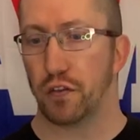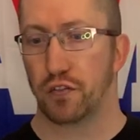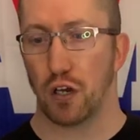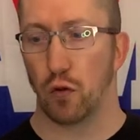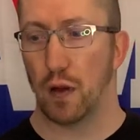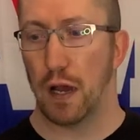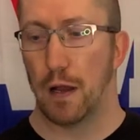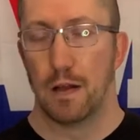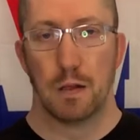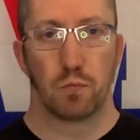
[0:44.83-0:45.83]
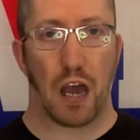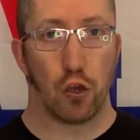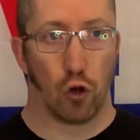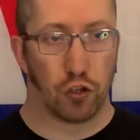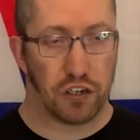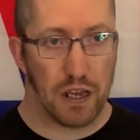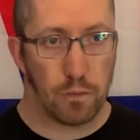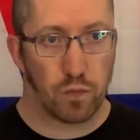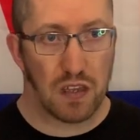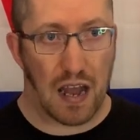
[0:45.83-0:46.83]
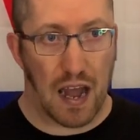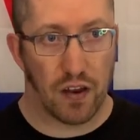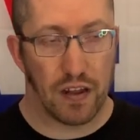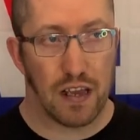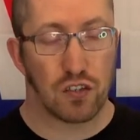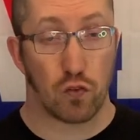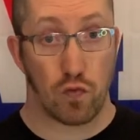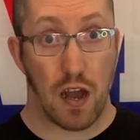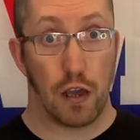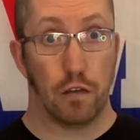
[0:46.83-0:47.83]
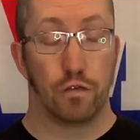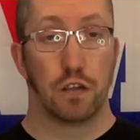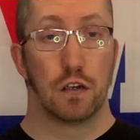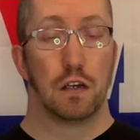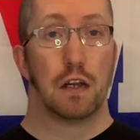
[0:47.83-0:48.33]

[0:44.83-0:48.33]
So I ordered it and it has arrived